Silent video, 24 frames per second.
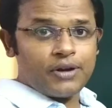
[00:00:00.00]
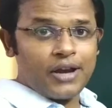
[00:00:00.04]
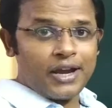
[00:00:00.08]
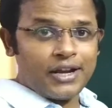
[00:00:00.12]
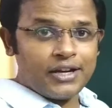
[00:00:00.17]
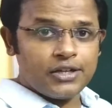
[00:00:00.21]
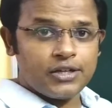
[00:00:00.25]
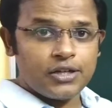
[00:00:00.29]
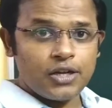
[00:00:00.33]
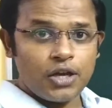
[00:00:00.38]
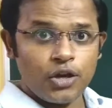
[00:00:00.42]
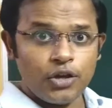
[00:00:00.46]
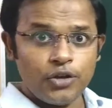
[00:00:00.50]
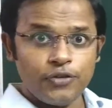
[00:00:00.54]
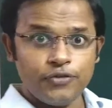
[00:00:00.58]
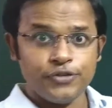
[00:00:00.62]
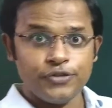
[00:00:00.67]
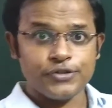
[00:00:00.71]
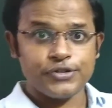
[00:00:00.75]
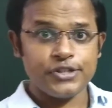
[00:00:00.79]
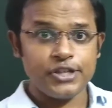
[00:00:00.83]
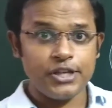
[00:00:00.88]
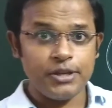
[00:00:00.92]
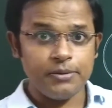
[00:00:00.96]
right now if you
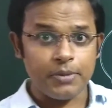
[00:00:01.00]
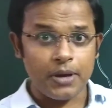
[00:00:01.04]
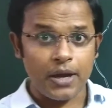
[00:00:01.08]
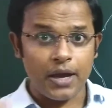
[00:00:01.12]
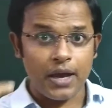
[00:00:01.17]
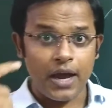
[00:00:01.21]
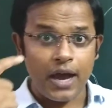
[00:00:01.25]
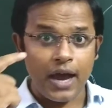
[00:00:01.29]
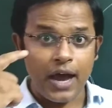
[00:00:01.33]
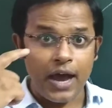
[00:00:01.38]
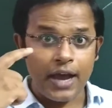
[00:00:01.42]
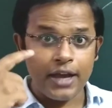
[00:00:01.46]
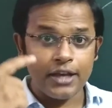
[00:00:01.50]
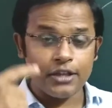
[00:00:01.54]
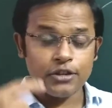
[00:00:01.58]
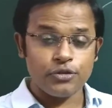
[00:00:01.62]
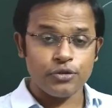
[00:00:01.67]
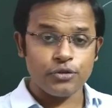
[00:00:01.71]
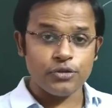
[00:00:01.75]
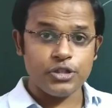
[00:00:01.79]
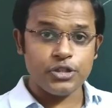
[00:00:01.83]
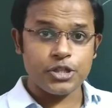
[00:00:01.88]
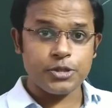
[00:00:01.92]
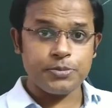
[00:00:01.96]
see my eye
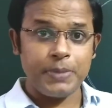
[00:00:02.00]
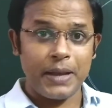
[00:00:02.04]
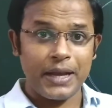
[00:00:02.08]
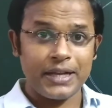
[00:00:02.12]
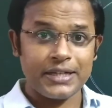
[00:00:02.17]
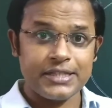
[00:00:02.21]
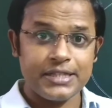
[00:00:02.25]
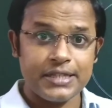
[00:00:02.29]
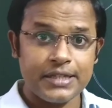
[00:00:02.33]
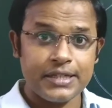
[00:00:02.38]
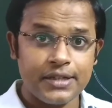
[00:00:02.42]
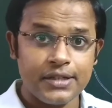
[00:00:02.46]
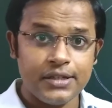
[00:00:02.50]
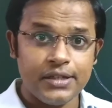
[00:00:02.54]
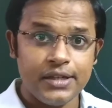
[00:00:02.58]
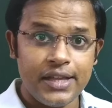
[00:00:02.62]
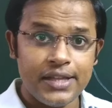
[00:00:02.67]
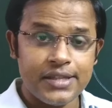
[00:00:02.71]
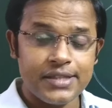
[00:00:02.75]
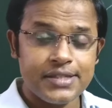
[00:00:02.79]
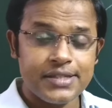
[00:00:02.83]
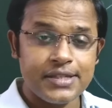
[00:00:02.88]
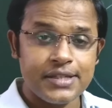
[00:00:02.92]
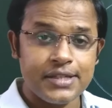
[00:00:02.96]
through the spectacle
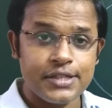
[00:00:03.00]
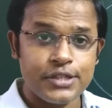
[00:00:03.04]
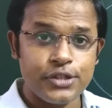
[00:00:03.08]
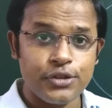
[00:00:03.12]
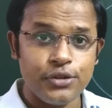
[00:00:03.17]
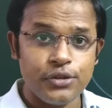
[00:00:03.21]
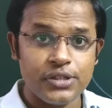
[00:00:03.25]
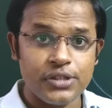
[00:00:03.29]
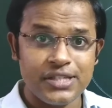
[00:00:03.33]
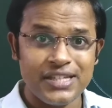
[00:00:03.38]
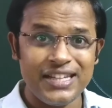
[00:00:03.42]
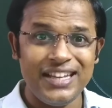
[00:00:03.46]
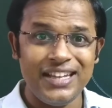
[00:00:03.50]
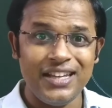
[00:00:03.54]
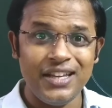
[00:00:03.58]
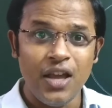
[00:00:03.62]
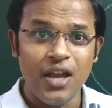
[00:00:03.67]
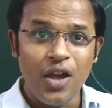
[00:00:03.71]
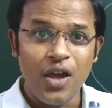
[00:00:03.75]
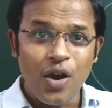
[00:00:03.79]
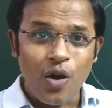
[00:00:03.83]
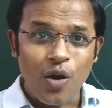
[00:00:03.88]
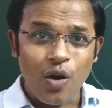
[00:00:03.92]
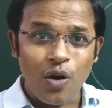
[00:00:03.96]
lenses, you'll see
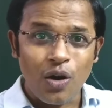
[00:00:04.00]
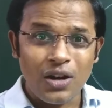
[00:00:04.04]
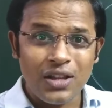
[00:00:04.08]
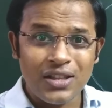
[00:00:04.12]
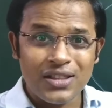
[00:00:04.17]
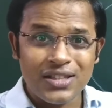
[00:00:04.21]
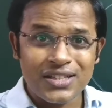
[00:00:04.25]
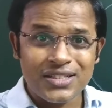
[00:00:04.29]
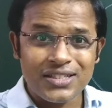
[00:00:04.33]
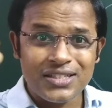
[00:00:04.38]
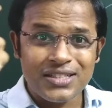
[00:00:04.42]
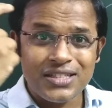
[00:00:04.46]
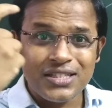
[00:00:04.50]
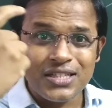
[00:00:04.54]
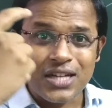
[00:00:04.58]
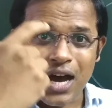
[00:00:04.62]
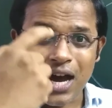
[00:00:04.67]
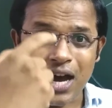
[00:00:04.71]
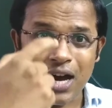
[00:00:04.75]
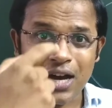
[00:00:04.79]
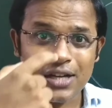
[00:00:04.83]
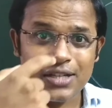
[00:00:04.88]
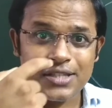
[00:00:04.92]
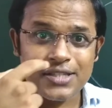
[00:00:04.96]
only the
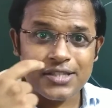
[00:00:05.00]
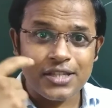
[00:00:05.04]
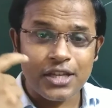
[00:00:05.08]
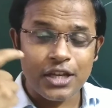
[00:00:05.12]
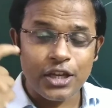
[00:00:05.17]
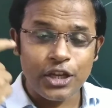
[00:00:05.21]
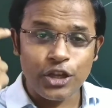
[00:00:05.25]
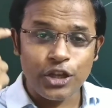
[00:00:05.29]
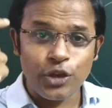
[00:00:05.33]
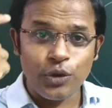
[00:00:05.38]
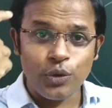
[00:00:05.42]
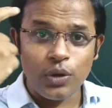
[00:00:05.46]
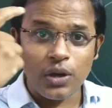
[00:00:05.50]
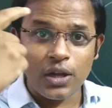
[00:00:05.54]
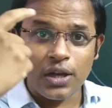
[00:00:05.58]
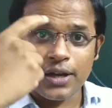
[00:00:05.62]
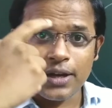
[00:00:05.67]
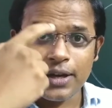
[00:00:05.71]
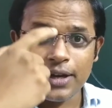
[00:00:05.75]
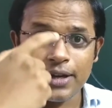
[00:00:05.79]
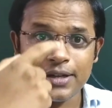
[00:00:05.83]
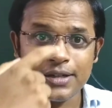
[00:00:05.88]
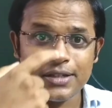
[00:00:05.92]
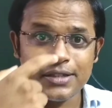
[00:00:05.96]
dark
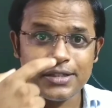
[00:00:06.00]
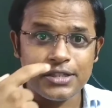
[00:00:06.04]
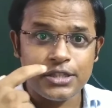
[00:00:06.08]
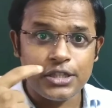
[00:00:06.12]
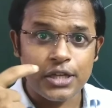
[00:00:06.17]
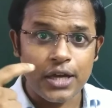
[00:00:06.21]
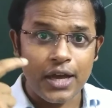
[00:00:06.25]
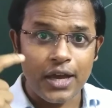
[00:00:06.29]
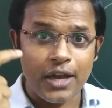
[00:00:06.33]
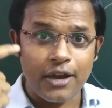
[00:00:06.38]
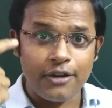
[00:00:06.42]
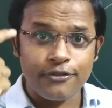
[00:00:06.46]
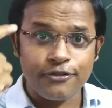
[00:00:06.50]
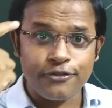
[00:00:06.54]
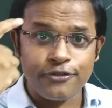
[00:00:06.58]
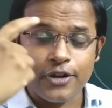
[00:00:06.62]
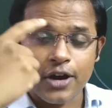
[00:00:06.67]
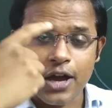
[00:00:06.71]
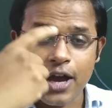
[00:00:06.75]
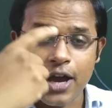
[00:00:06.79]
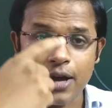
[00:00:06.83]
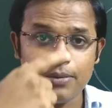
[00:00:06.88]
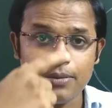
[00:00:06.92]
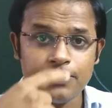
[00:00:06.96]
circular
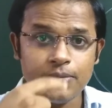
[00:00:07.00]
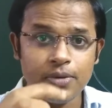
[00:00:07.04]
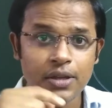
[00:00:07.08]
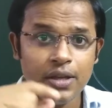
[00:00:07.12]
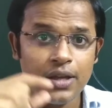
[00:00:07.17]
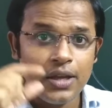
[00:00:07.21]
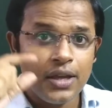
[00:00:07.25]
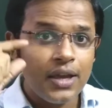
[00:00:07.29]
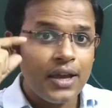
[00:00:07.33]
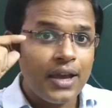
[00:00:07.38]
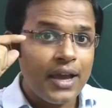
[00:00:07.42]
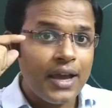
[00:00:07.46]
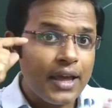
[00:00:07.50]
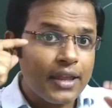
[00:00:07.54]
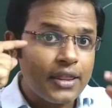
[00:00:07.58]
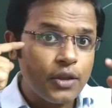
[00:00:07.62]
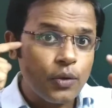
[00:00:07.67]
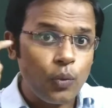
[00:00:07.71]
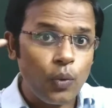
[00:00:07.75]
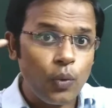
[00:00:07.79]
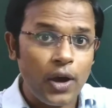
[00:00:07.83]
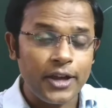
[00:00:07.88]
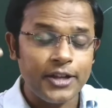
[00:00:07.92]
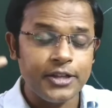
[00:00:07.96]
diaphragm and the
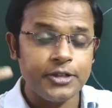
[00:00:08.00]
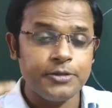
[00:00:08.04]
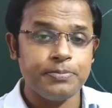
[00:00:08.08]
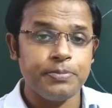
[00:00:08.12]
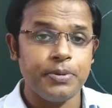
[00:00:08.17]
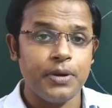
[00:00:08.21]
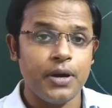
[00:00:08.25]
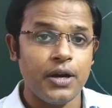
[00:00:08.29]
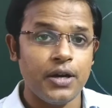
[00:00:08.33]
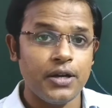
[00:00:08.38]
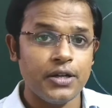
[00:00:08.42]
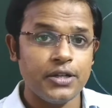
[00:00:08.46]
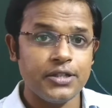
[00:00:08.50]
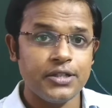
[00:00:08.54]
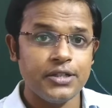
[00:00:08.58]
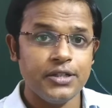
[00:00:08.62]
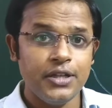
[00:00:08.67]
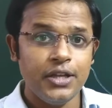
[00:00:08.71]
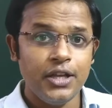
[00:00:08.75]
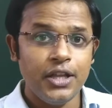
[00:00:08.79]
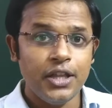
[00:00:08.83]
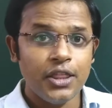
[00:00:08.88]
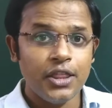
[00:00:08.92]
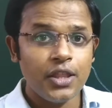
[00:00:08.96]
white part.
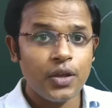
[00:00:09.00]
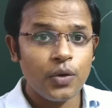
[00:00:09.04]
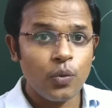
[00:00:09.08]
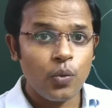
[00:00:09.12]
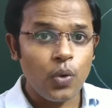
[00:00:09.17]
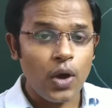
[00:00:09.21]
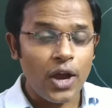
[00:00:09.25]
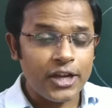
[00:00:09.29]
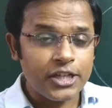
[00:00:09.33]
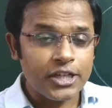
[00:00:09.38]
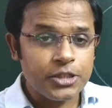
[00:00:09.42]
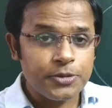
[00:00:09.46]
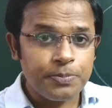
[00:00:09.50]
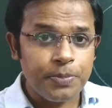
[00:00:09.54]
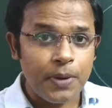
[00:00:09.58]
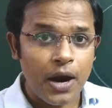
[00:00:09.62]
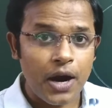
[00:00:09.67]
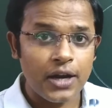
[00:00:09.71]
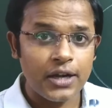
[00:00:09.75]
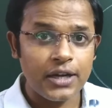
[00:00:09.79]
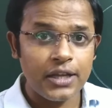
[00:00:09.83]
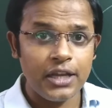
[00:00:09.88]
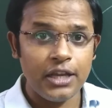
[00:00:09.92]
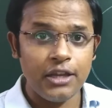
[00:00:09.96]
The white
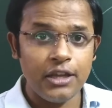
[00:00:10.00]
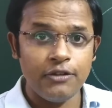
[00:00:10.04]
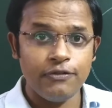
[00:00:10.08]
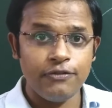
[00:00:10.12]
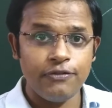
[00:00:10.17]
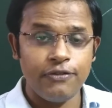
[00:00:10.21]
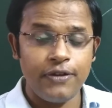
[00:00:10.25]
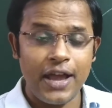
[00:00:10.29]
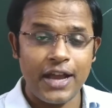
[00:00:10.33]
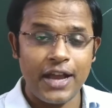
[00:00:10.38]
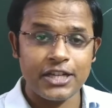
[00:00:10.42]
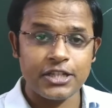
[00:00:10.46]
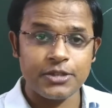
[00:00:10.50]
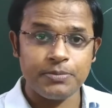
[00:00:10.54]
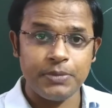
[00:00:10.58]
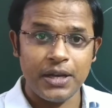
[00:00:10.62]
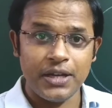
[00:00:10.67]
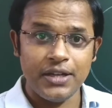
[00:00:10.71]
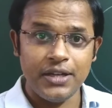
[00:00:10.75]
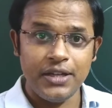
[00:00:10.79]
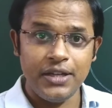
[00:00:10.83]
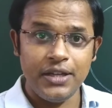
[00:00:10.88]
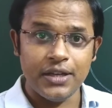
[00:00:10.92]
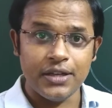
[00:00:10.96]
part, in fact,
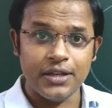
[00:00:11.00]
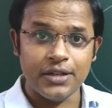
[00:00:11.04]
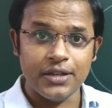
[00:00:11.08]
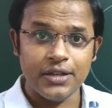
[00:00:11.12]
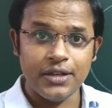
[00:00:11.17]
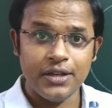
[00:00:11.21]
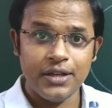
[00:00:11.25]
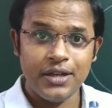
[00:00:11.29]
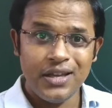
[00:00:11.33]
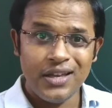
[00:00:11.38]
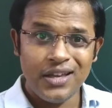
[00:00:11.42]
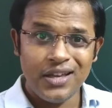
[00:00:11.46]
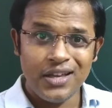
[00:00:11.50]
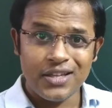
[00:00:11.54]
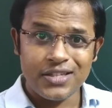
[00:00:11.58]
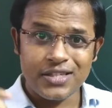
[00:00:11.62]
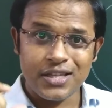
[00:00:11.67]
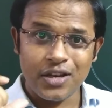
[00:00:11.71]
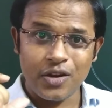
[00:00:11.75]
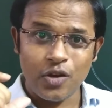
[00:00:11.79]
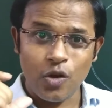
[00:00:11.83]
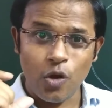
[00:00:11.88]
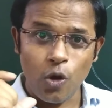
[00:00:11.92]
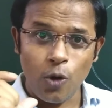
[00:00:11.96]
my dear,
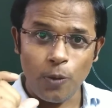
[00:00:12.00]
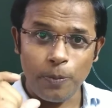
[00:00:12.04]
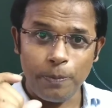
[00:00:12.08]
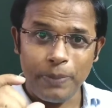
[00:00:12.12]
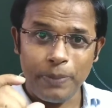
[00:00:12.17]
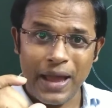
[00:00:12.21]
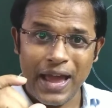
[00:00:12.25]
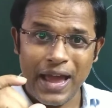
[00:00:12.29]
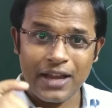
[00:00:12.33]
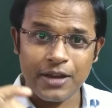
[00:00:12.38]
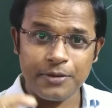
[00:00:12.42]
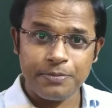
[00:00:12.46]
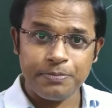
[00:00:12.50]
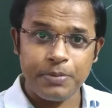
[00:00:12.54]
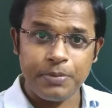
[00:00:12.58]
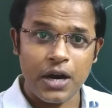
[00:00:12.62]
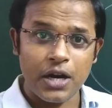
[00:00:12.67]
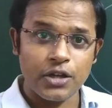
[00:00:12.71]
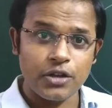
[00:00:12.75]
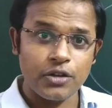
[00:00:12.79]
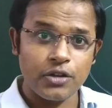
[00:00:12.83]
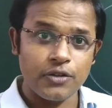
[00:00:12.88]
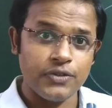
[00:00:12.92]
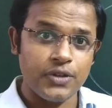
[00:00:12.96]
is an opaque
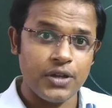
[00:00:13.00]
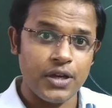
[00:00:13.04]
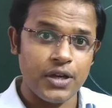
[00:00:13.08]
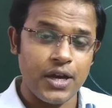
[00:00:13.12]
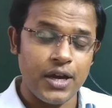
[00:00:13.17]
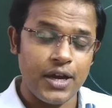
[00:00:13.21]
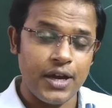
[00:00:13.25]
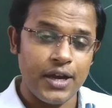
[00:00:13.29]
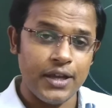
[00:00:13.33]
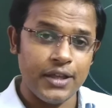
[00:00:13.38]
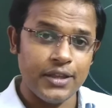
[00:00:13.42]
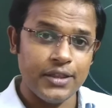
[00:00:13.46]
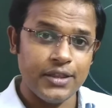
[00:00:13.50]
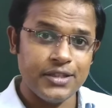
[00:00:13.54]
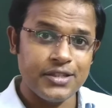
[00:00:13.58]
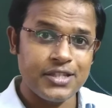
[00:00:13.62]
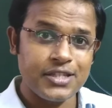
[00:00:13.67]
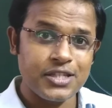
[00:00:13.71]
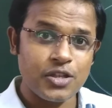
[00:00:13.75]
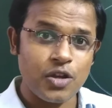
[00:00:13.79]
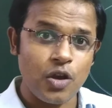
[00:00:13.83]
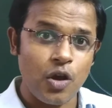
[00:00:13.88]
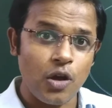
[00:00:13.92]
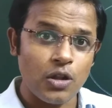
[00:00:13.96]
part of the eye. This
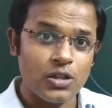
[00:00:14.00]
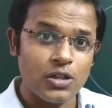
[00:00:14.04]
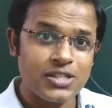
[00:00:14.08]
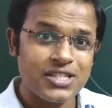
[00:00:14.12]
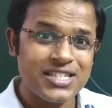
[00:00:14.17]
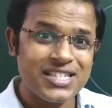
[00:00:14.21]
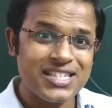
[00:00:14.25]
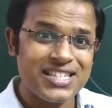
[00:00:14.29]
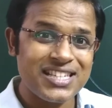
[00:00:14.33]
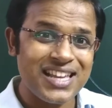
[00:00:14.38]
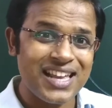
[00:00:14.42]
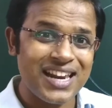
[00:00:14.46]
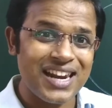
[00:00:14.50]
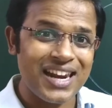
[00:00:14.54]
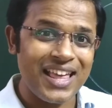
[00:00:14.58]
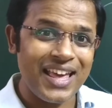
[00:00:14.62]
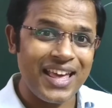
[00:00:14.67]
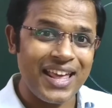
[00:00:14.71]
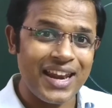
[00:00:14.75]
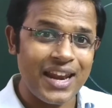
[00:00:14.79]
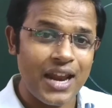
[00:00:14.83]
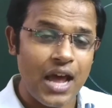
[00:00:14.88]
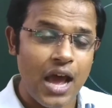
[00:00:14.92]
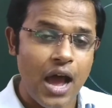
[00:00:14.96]
is called
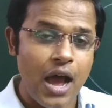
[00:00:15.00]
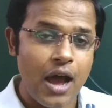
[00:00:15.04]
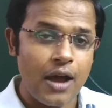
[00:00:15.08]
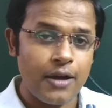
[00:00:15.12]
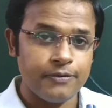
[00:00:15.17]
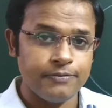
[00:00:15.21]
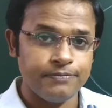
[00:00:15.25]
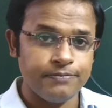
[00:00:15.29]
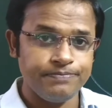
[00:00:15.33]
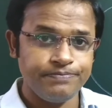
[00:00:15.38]
sclera,